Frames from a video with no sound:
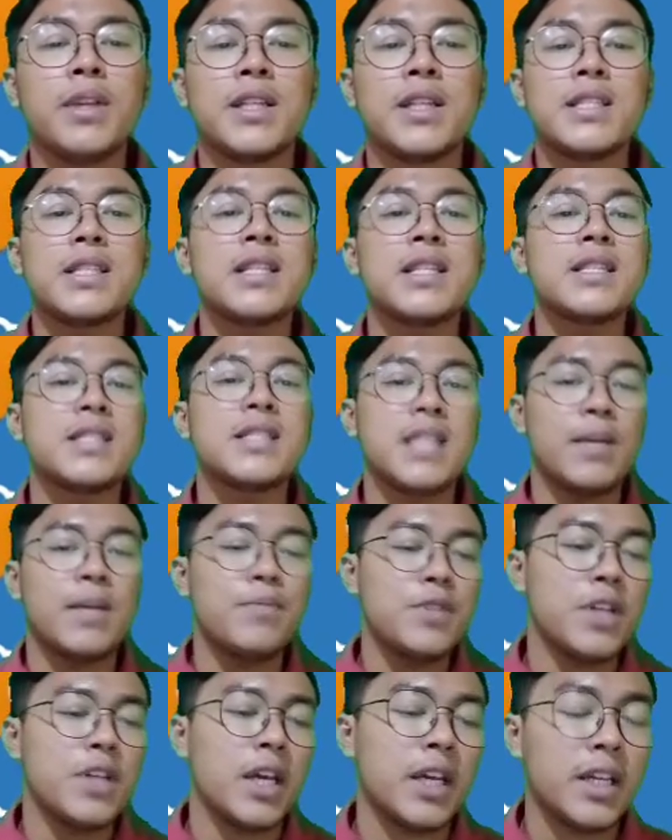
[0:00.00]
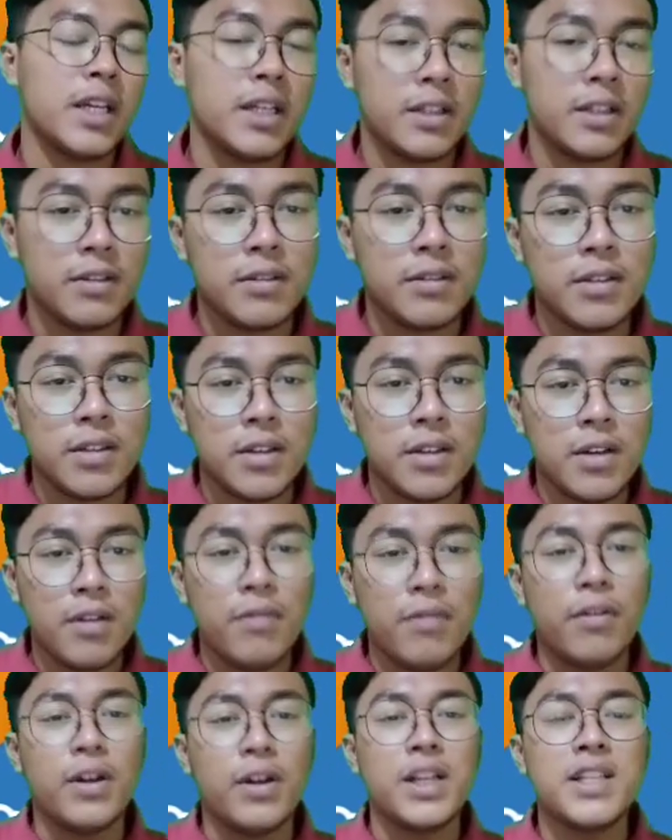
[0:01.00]
plus subject.
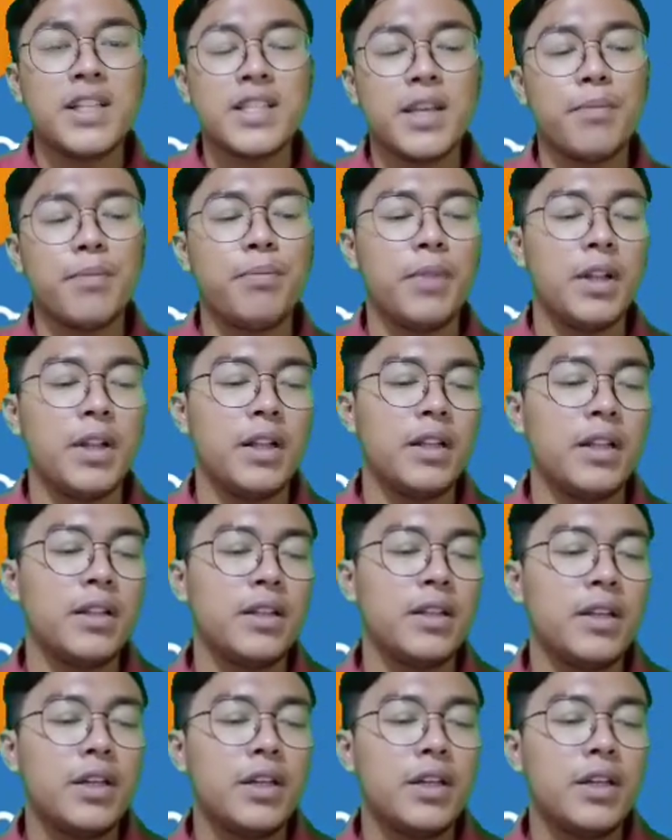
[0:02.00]
For example,